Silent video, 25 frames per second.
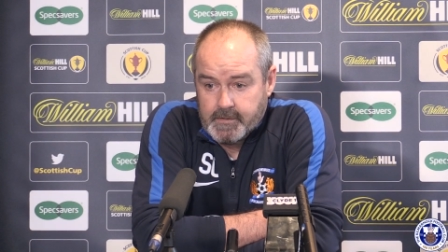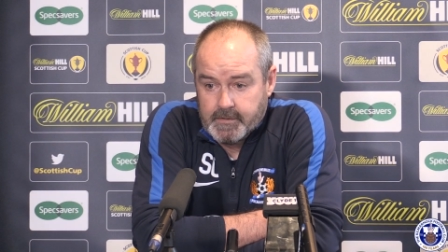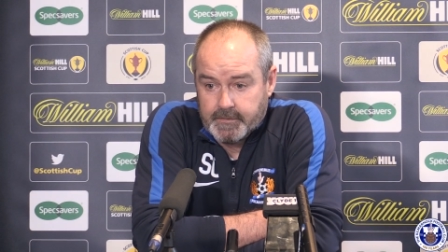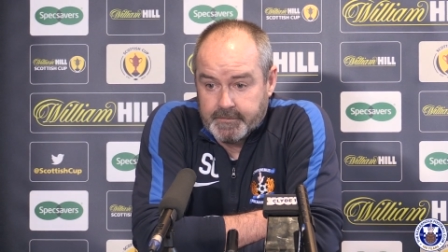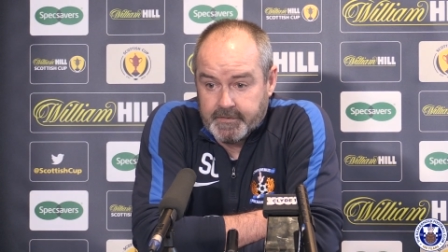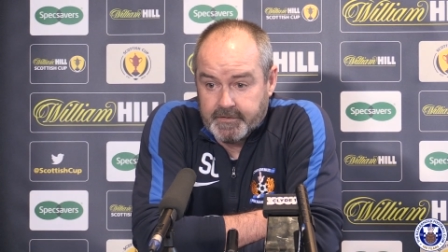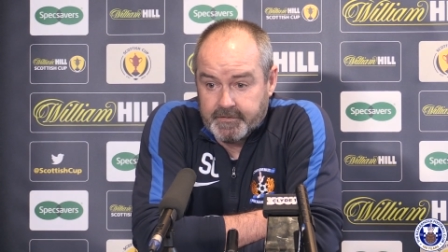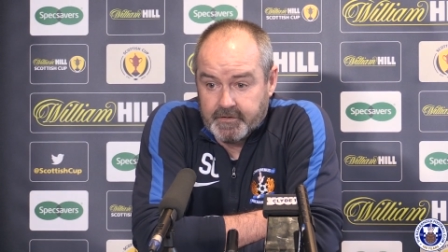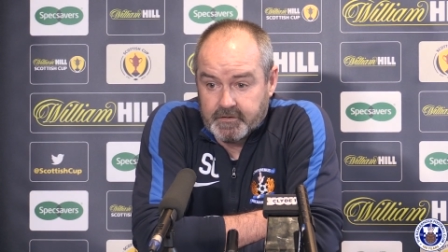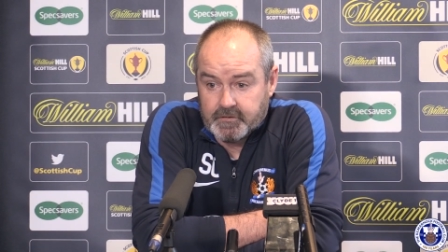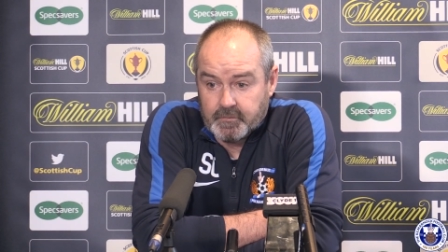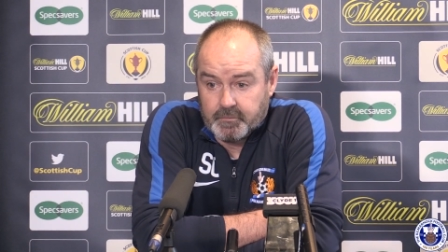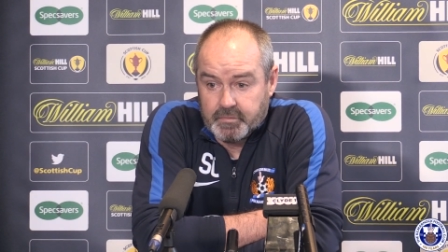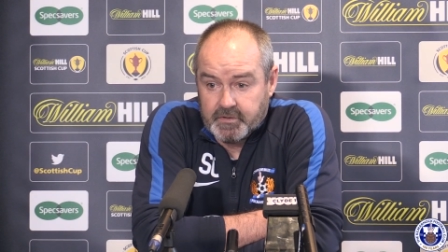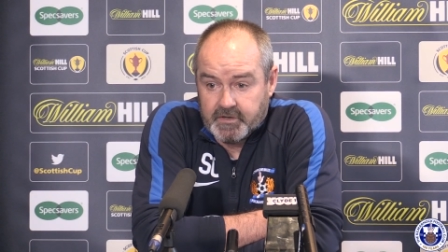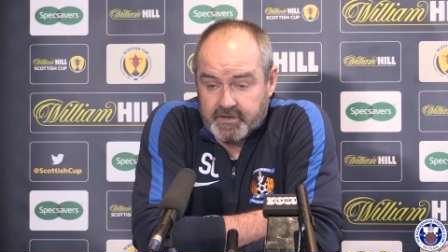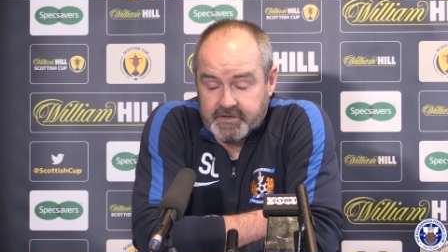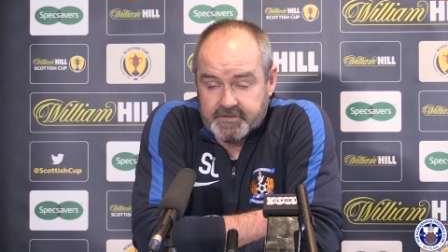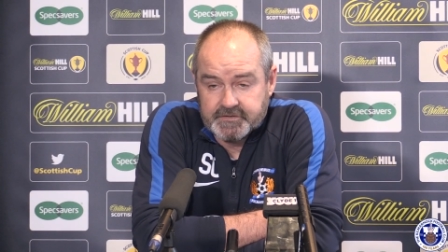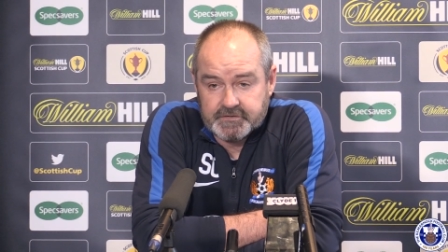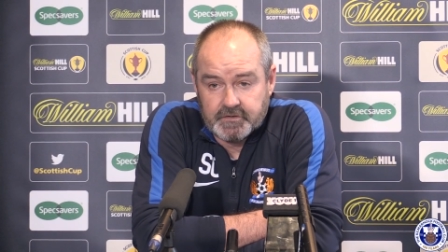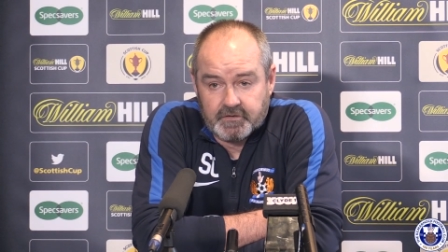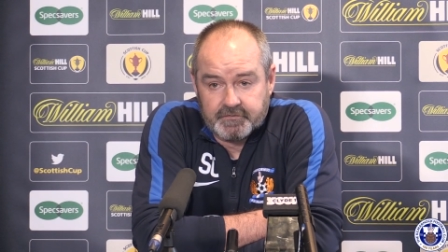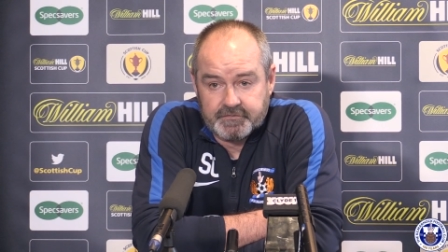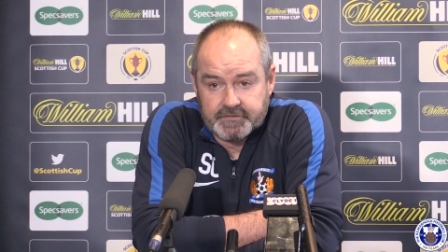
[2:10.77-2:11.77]
And then the
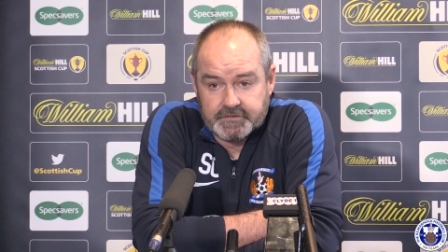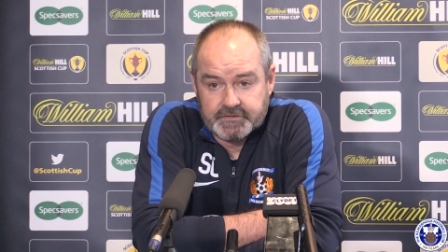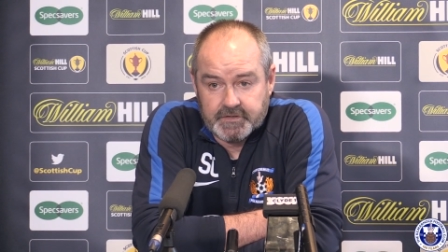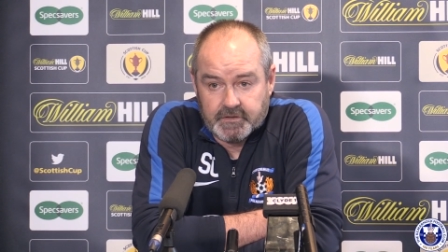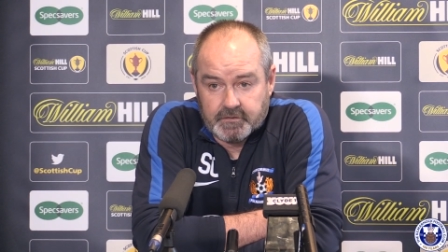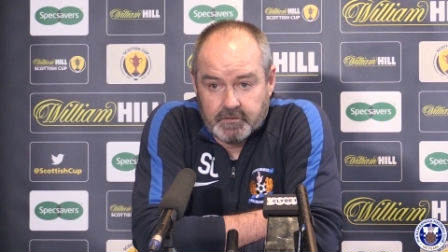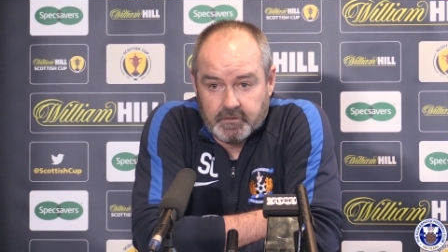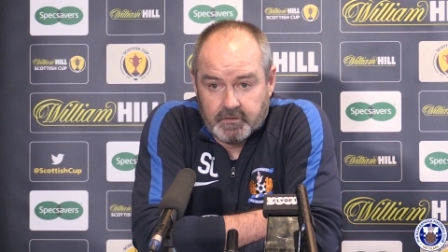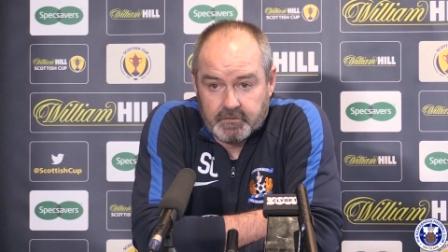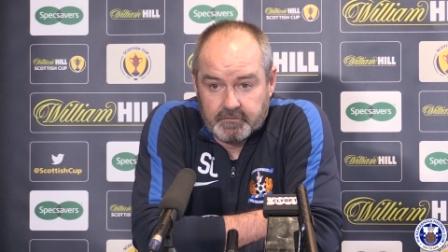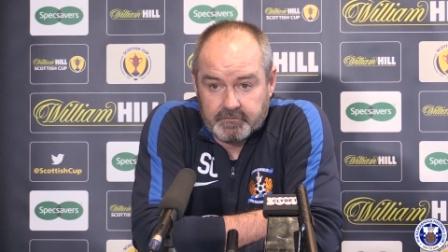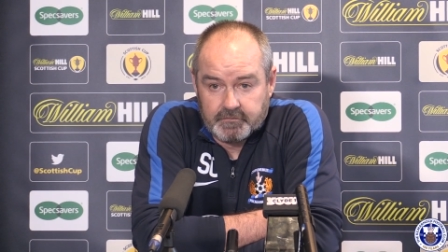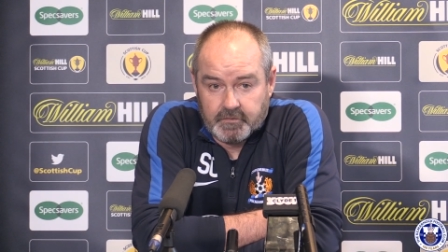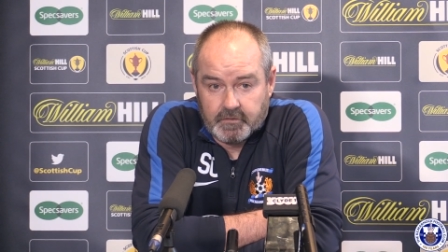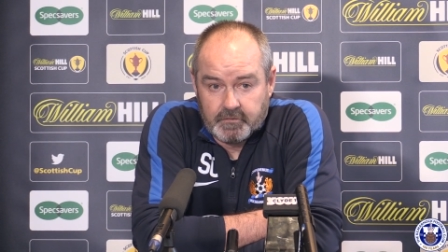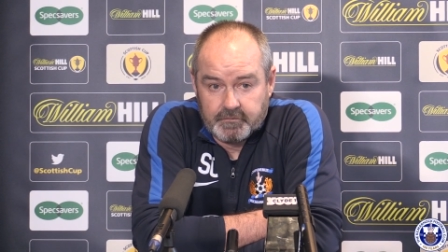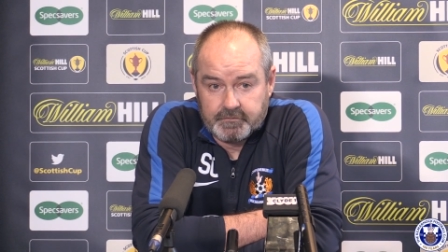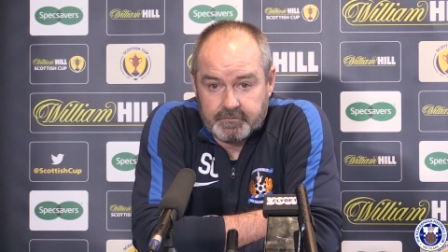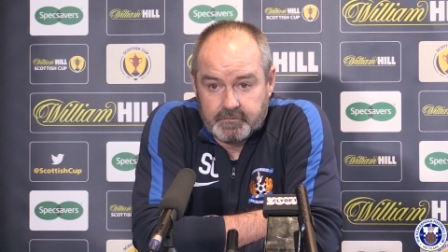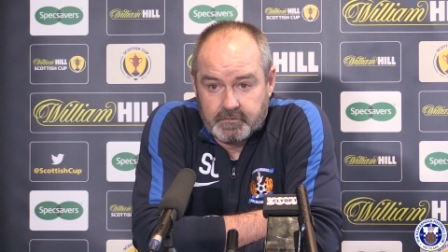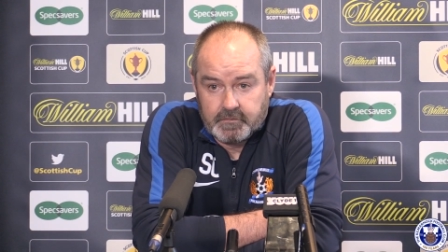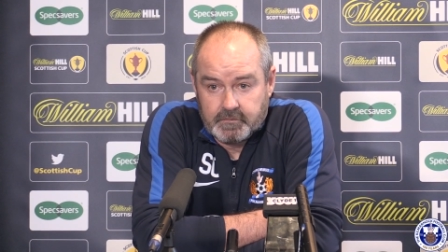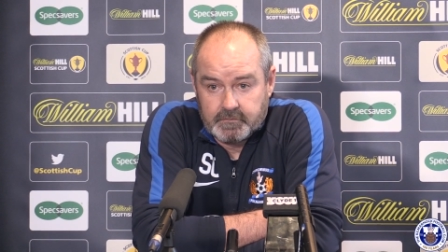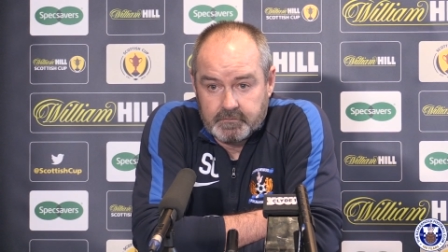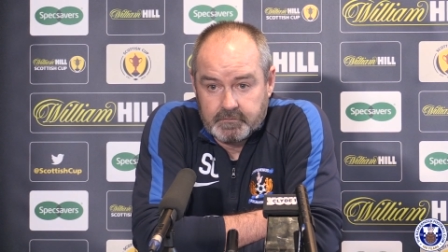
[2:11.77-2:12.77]
compliance officer got
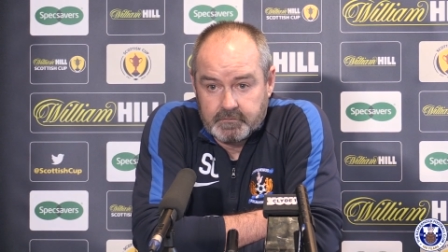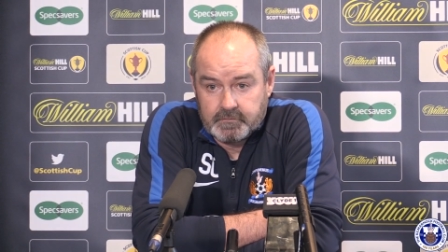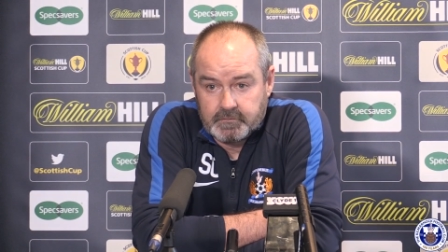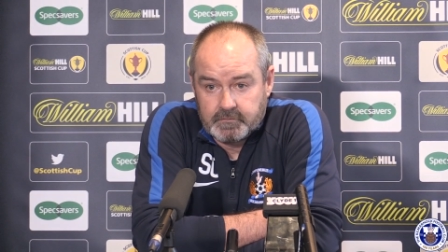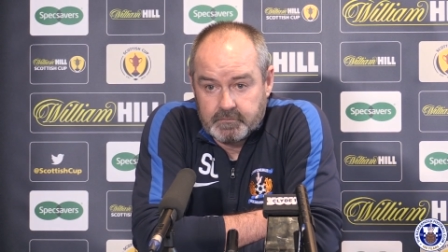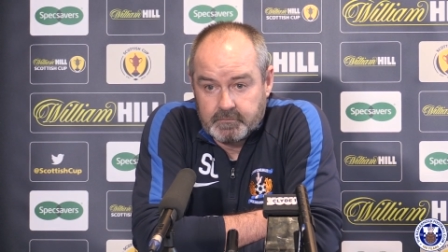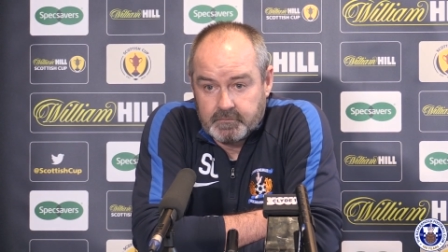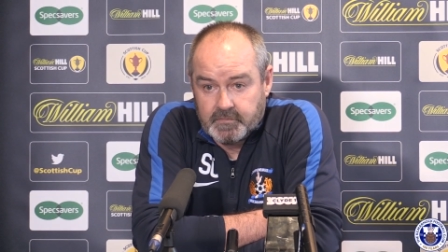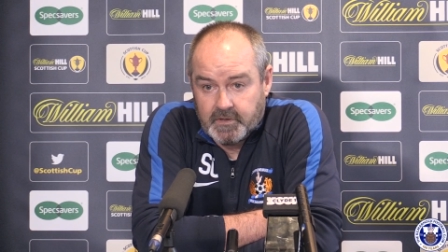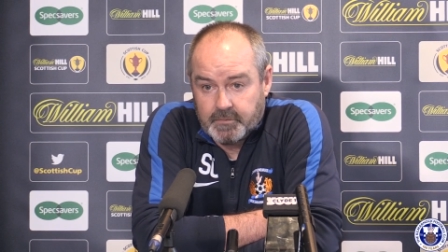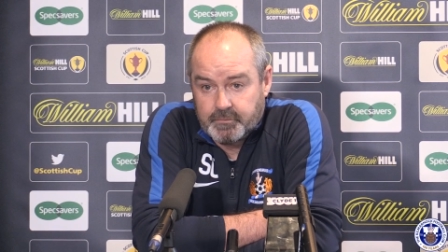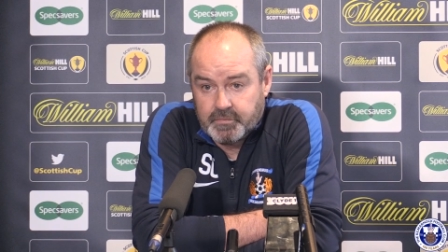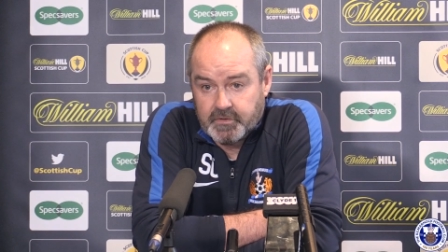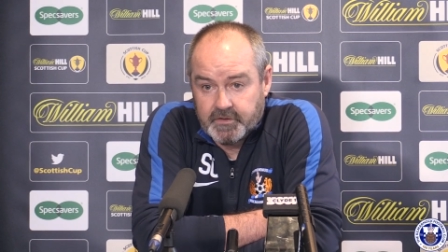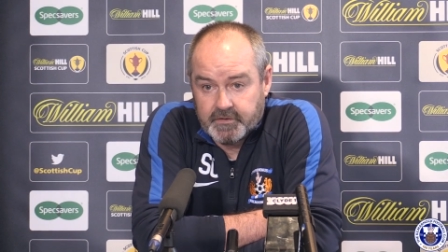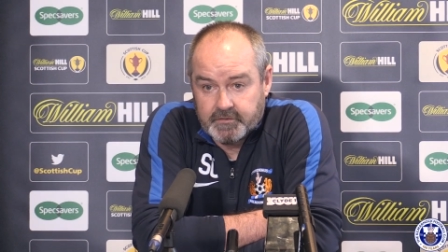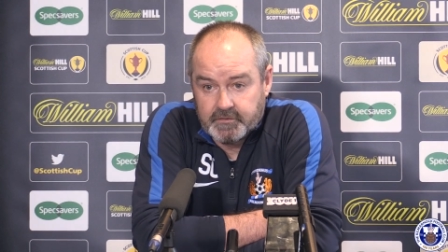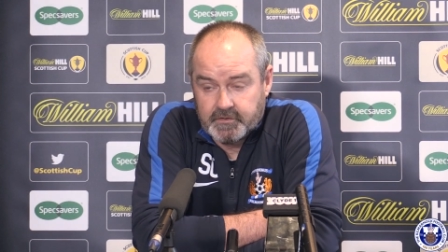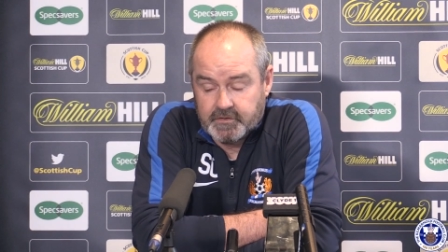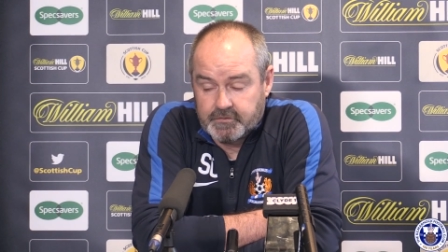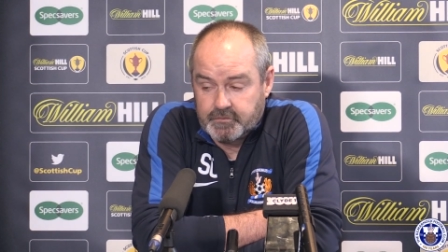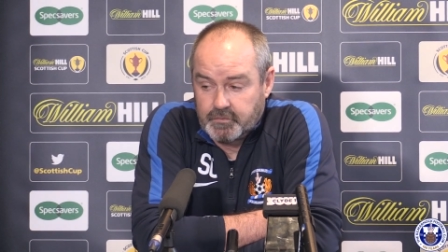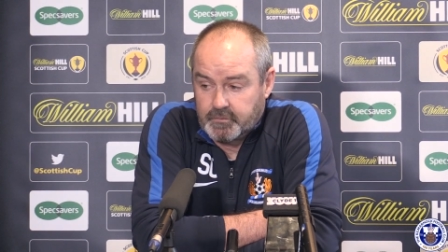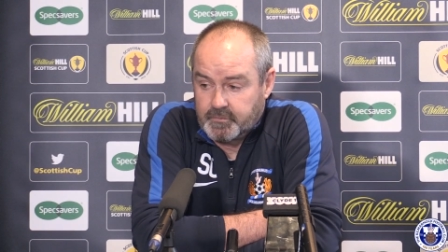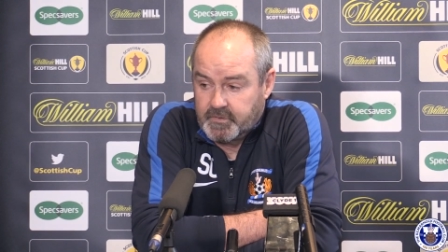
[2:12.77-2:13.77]
involved. My player
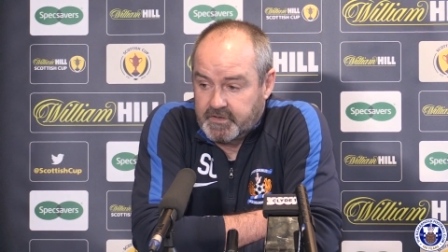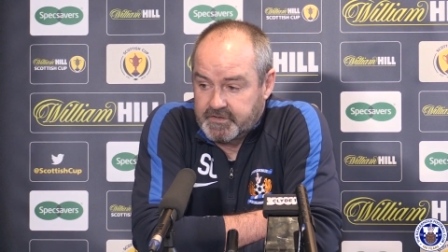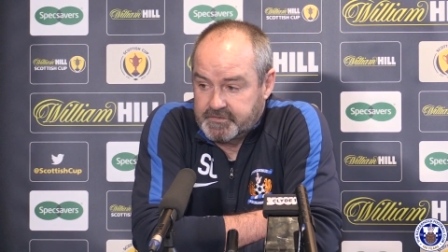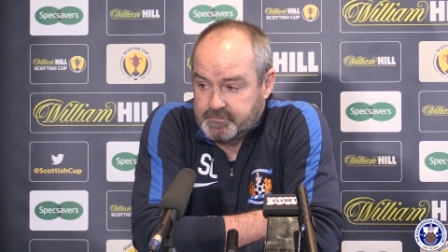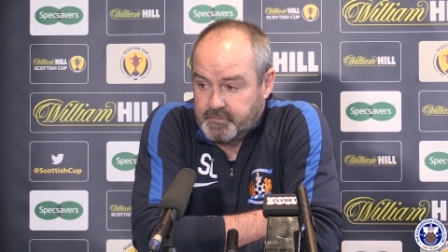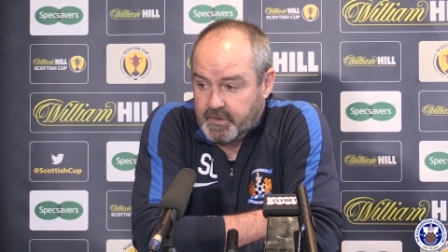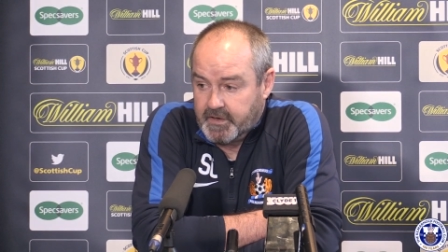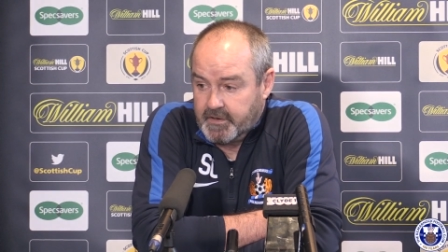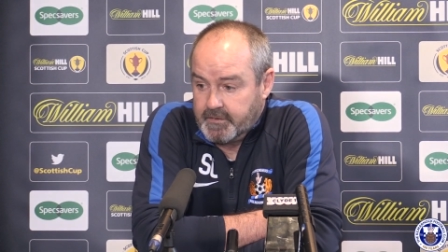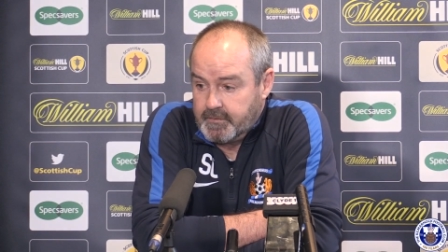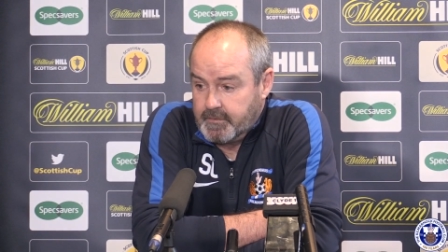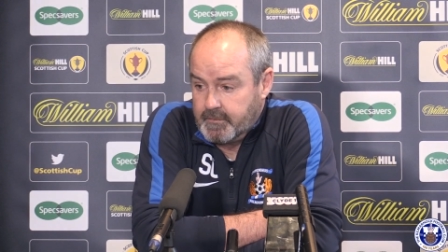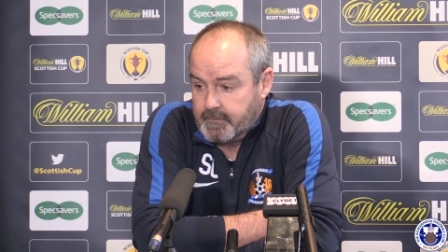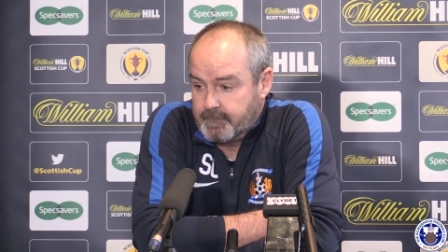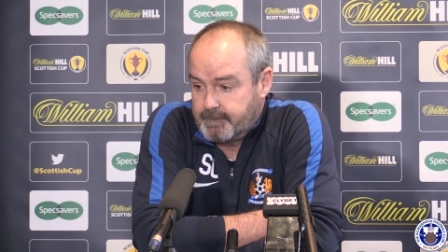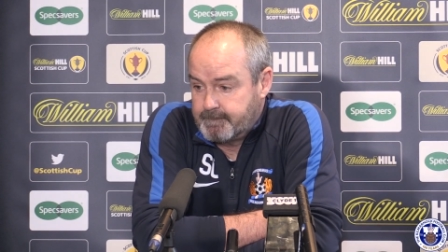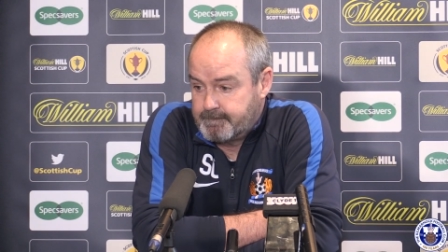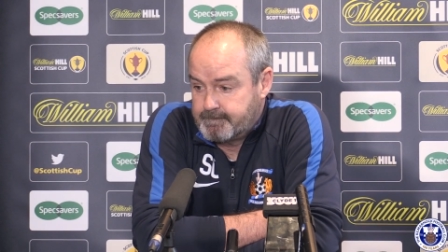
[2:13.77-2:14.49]
got a 2-match ban.